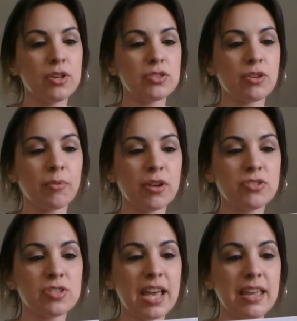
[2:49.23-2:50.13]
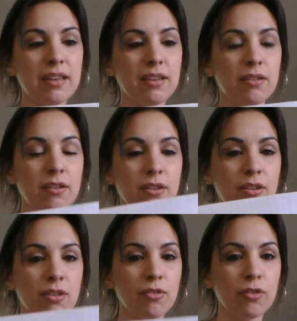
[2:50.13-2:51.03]
So I'm going to take
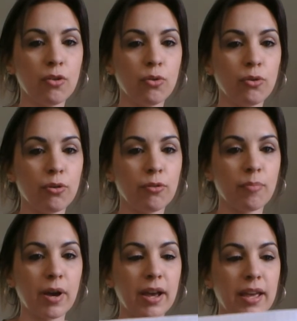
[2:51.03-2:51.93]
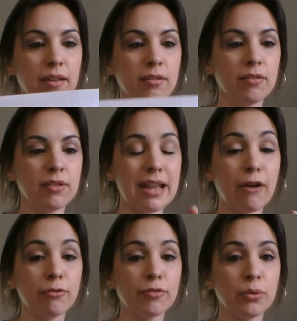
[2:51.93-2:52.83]
the corner of my
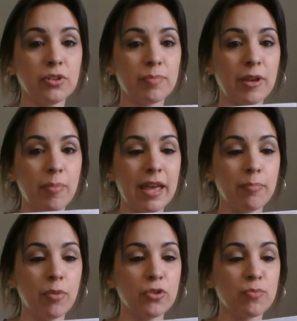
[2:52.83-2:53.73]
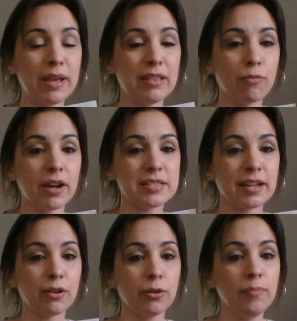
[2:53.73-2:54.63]
now folded bit of paper, which made the right
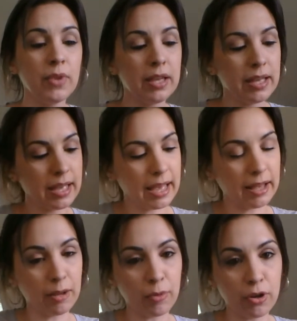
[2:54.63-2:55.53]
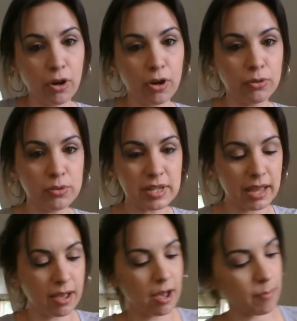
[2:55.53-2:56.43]
angle, and I'm going to hold it
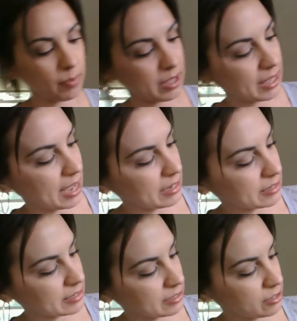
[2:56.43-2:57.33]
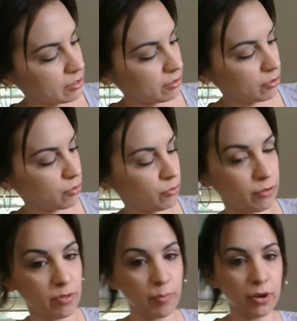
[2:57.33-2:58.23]
up against the corner
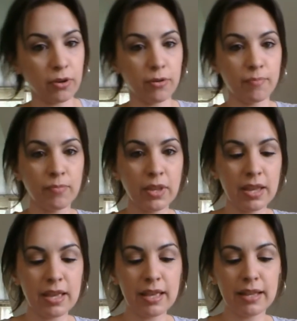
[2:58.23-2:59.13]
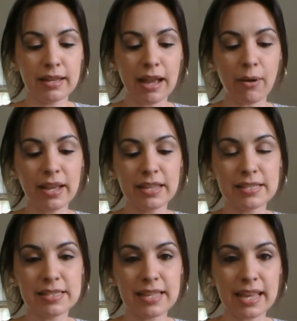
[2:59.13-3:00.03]
of the book. Now I
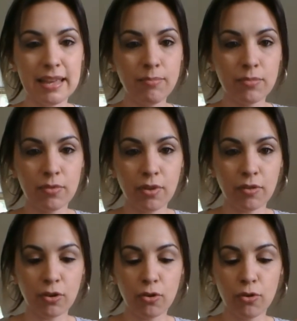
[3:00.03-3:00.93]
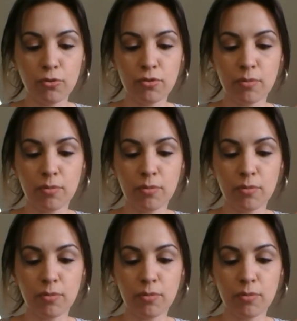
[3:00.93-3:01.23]
can see that the corner of the